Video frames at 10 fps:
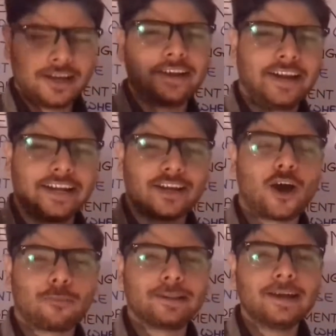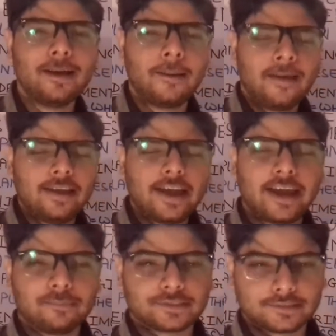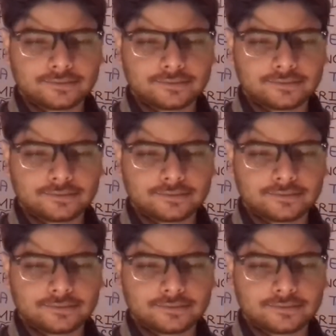Neet of in the aims.